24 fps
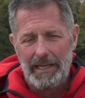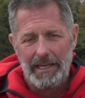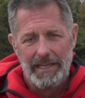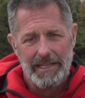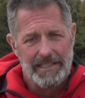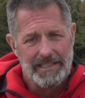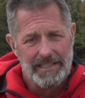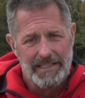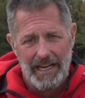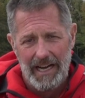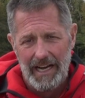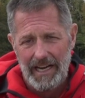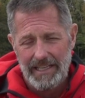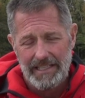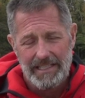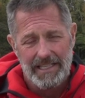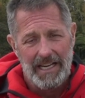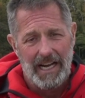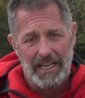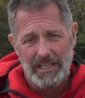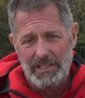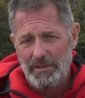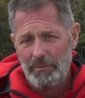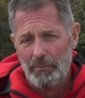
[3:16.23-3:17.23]
He's
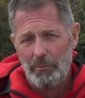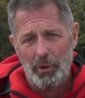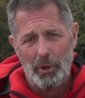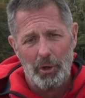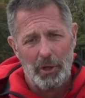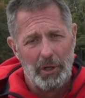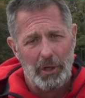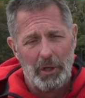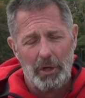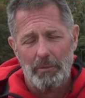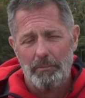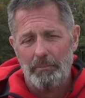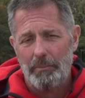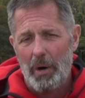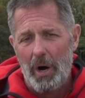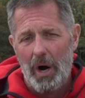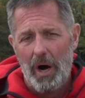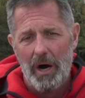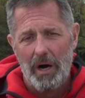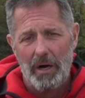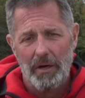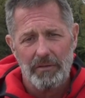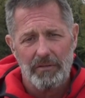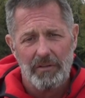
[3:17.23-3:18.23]
got some really good
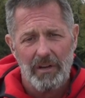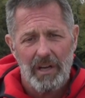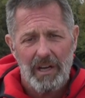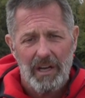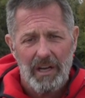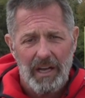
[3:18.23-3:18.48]
balls.